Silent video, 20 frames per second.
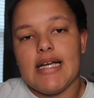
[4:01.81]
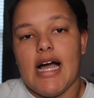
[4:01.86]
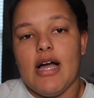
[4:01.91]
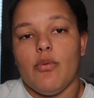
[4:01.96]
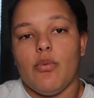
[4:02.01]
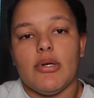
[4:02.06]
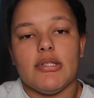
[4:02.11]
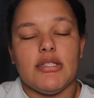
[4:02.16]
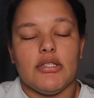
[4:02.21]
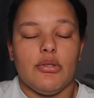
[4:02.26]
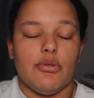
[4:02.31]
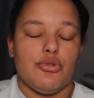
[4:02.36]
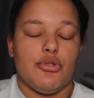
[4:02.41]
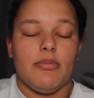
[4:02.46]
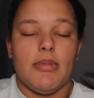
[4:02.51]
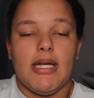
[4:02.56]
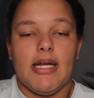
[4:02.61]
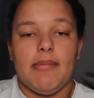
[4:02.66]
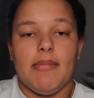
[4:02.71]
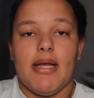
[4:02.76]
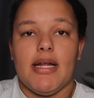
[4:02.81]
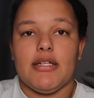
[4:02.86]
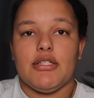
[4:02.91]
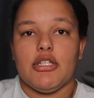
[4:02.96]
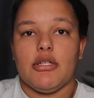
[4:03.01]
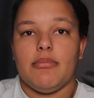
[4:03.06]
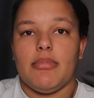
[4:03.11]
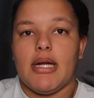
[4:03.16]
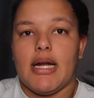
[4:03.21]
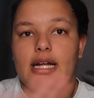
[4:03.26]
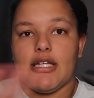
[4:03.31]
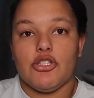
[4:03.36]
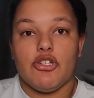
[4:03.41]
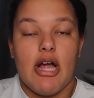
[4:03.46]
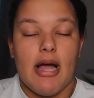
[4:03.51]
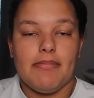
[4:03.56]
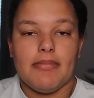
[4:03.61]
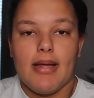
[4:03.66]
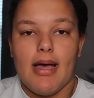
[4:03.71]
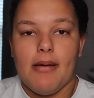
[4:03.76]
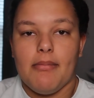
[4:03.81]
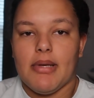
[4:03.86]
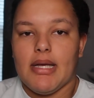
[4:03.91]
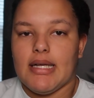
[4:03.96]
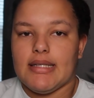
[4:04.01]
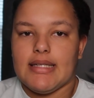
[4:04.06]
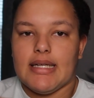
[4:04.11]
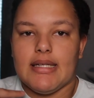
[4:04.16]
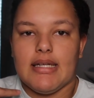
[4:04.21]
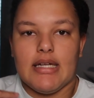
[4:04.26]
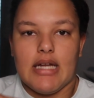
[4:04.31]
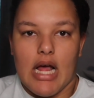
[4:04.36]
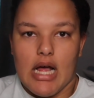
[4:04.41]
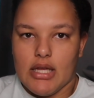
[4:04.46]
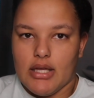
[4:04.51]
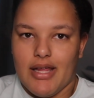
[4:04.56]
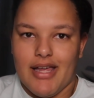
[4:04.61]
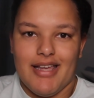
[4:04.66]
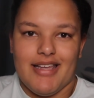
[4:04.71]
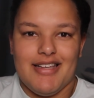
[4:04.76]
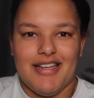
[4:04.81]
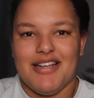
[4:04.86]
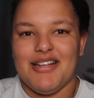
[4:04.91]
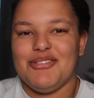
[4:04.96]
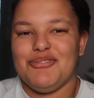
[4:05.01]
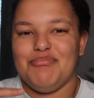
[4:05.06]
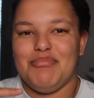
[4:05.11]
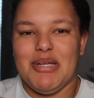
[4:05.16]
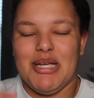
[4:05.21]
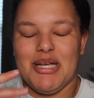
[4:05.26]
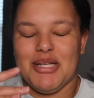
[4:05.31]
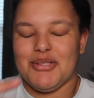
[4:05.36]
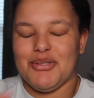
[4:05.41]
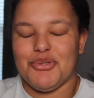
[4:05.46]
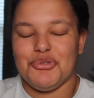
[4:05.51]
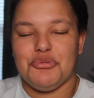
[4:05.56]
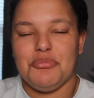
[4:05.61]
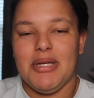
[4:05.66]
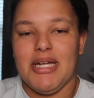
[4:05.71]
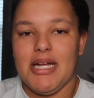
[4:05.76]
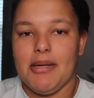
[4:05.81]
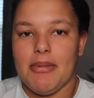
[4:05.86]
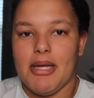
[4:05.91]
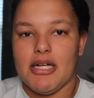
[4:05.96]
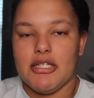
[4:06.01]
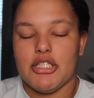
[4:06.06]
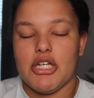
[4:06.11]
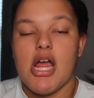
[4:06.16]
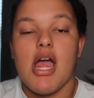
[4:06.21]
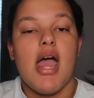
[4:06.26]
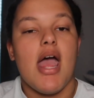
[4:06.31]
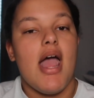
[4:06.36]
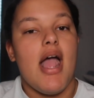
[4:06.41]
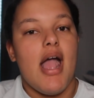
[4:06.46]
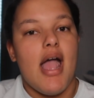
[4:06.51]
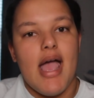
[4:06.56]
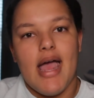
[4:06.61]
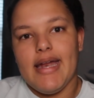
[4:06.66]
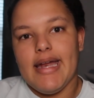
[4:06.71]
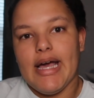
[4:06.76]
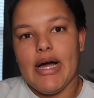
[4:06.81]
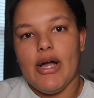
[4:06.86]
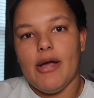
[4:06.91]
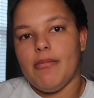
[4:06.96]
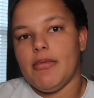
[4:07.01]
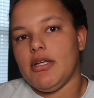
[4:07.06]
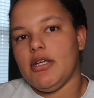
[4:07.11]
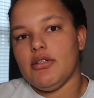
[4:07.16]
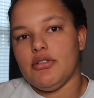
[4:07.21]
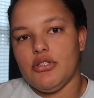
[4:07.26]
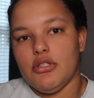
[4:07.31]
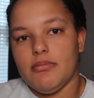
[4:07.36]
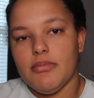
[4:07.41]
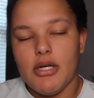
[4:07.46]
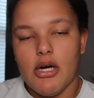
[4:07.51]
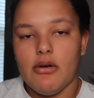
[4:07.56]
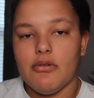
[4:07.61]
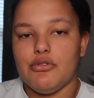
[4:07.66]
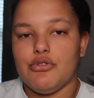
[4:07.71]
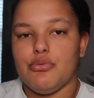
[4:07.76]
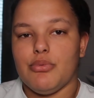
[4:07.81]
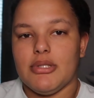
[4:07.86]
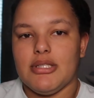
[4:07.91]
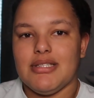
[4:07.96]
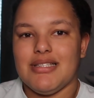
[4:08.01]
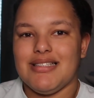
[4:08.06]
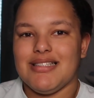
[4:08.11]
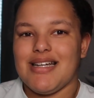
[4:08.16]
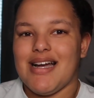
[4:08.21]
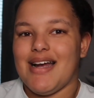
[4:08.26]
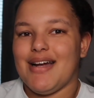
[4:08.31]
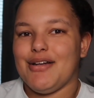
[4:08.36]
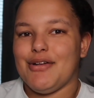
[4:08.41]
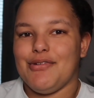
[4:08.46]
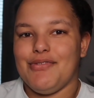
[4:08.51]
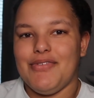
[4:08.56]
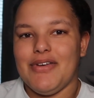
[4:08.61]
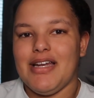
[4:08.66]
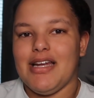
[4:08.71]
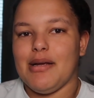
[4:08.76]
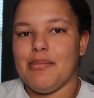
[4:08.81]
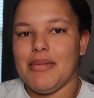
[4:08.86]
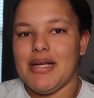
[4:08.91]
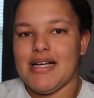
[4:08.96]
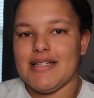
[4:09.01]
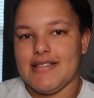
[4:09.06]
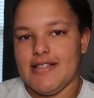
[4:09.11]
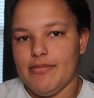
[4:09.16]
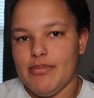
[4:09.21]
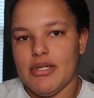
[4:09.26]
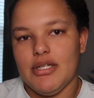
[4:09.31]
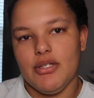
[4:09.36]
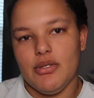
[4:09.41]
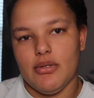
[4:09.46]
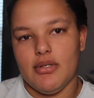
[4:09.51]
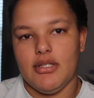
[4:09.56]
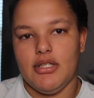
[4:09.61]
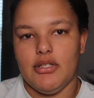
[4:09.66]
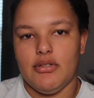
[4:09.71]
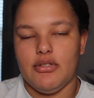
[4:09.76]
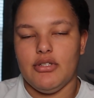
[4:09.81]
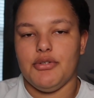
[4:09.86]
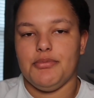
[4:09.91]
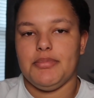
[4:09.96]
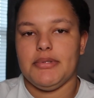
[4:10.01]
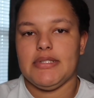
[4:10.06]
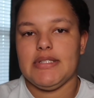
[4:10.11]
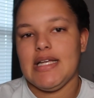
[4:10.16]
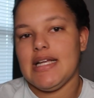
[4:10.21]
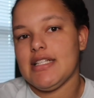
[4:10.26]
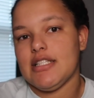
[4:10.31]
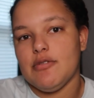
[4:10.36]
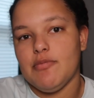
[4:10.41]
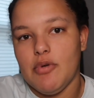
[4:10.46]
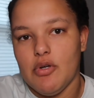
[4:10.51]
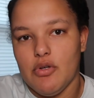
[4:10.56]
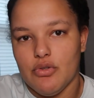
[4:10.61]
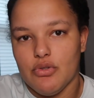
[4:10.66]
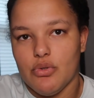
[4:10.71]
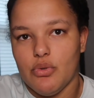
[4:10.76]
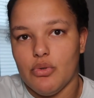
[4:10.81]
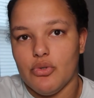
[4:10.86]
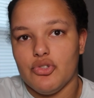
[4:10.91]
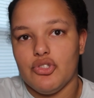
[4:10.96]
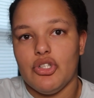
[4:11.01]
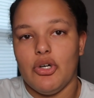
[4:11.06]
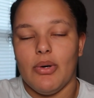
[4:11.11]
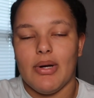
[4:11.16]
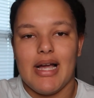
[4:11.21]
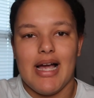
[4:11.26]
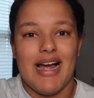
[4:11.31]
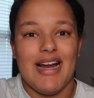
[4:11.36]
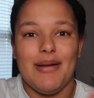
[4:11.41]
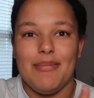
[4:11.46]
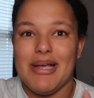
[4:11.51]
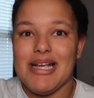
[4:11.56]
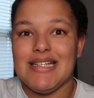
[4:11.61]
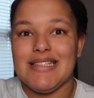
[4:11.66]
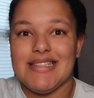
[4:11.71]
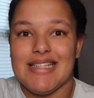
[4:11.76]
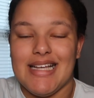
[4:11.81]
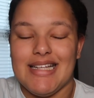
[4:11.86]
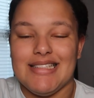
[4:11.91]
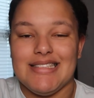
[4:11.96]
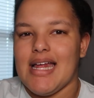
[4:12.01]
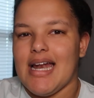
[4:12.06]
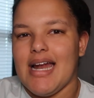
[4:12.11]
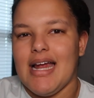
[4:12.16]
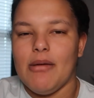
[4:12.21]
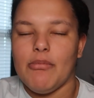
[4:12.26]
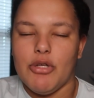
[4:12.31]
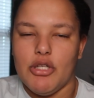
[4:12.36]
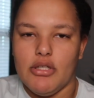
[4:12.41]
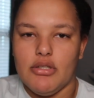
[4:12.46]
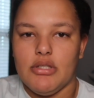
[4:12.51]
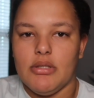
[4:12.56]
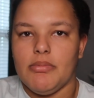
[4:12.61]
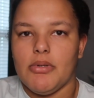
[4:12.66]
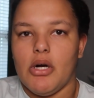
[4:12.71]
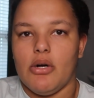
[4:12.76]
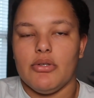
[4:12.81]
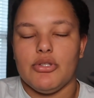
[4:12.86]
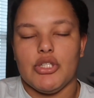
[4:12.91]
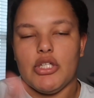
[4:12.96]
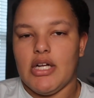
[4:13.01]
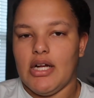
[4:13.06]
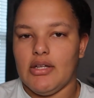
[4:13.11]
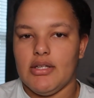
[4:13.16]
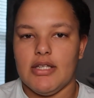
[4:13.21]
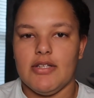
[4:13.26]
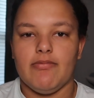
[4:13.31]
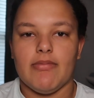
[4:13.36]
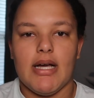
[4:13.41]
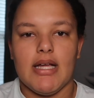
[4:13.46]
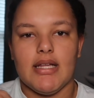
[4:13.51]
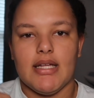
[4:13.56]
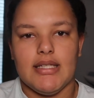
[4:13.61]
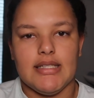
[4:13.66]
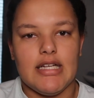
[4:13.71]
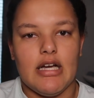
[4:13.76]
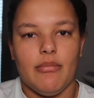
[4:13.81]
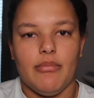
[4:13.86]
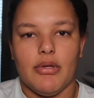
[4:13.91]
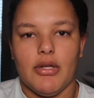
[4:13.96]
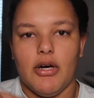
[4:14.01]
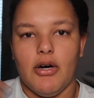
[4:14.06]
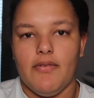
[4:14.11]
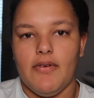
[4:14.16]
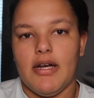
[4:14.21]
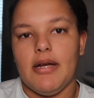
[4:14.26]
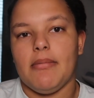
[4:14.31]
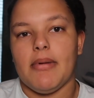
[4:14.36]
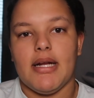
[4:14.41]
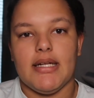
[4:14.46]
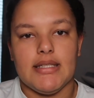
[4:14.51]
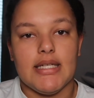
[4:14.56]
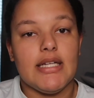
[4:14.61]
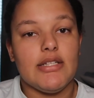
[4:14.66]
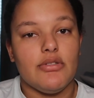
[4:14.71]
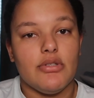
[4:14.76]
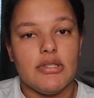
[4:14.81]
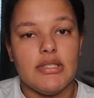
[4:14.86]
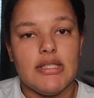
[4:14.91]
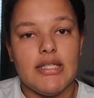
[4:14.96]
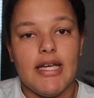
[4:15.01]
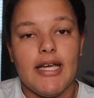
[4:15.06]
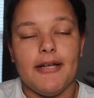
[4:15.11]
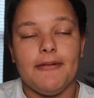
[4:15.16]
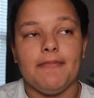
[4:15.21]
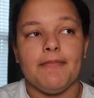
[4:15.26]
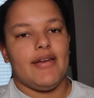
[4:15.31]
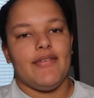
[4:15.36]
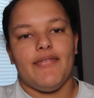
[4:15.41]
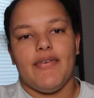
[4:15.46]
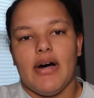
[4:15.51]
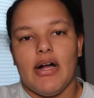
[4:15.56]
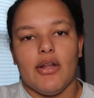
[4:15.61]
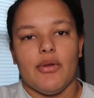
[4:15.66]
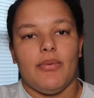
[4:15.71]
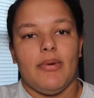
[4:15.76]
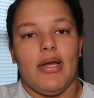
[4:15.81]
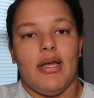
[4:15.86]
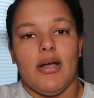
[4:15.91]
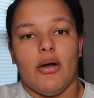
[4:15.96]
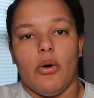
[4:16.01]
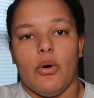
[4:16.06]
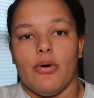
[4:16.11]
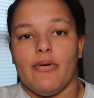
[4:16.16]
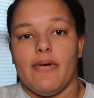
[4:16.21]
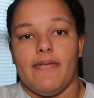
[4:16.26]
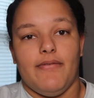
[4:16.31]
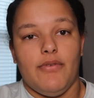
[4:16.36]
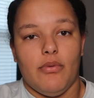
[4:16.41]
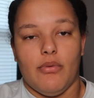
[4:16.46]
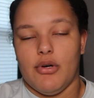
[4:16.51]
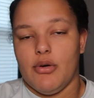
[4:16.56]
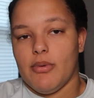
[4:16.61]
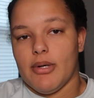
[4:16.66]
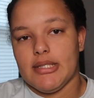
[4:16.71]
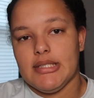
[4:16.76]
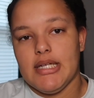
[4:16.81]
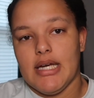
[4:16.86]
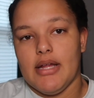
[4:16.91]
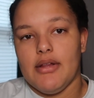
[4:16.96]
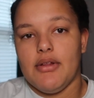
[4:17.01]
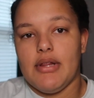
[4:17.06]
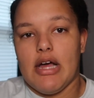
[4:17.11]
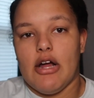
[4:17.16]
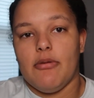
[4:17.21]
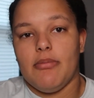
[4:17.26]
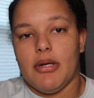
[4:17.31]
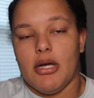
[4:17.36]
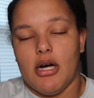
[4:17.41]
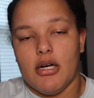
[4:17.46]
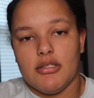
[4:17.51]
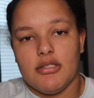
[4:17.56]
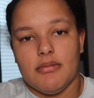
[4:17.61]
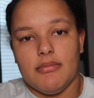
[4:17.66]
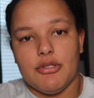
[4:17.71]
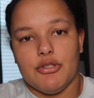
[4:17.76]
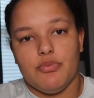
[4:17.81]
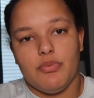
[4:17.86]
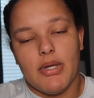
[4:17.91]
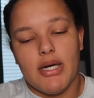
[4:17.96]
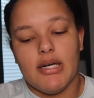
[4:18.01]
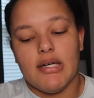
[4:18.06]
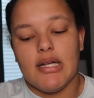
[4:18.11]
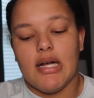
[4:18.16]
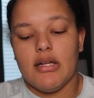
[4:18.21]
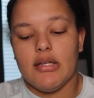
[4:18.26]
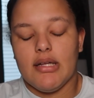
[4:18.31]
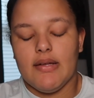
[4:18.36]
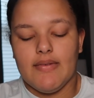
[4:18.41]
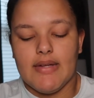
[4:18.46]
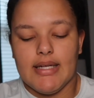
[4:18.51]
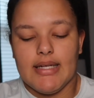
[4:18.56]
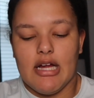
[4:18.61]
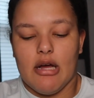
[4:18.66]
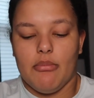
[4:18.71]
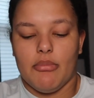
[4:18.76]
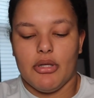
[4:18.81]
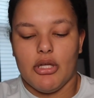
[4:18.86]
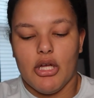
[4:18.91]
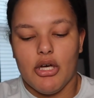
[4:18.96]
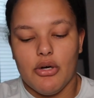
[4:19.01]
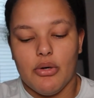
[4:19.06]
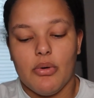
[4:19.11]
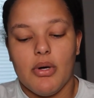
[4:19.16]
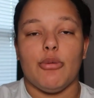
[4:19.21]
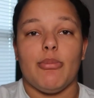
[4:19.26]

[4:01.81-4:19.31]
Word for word: I was a social media manager, but I scrapped that because I did not like being a social media manager. And now I'm a YouTube coach, which is kind of fitting because I've been doing YouTube since middle school. So it kind of makes sense that I am a YouTube coach. And I'll leave my link down below if anybody's interested in following, or if you want to work together, that would be awesome as well. I'll leave that down below.